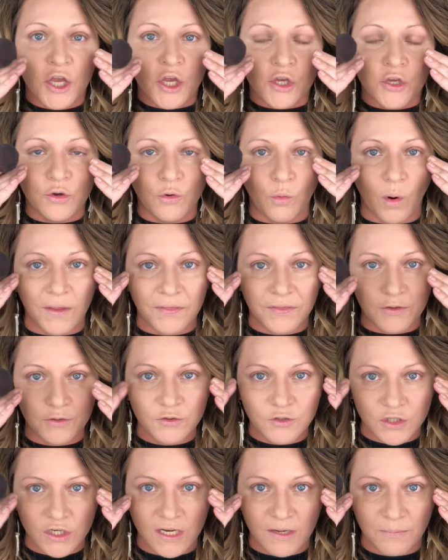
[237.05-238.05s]
You want
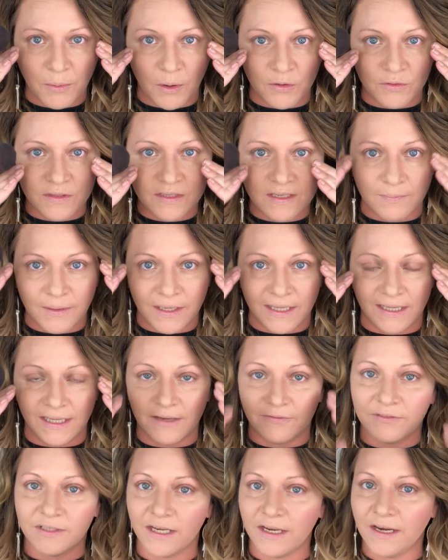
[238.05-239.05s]
those cheekbones to be
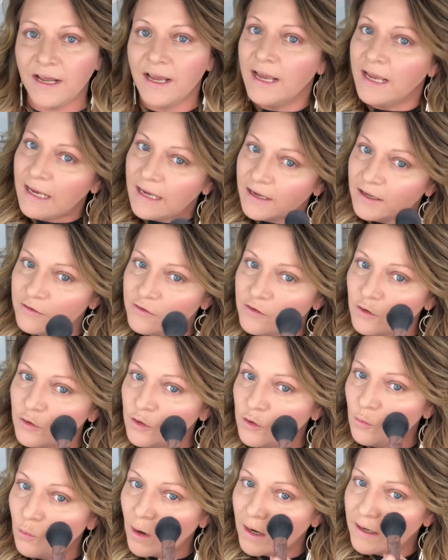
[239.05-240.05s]
lifted, and so
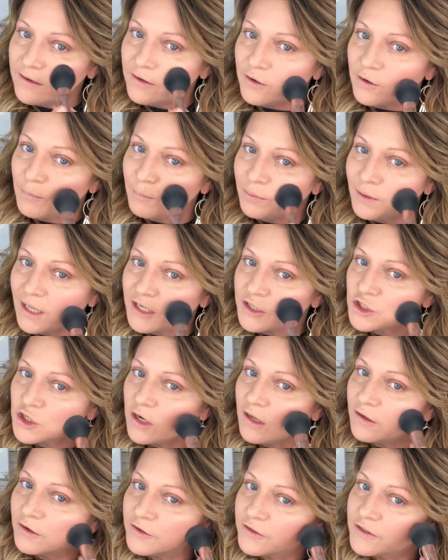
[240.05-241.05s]
you want your blush
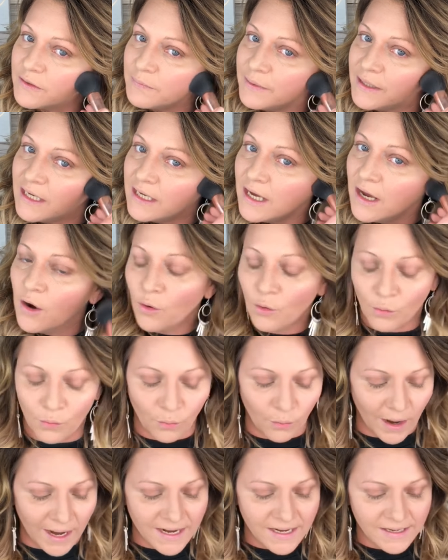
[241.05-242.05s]
color to be
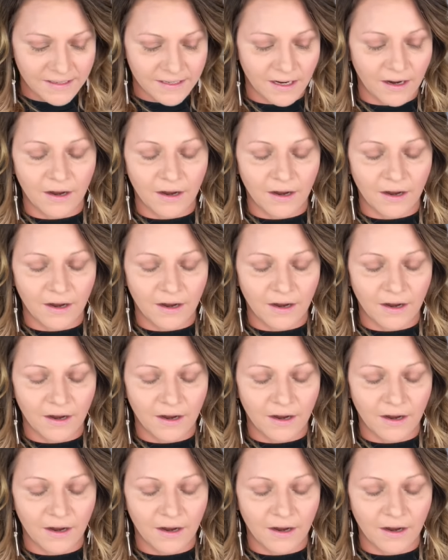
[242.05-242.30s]
right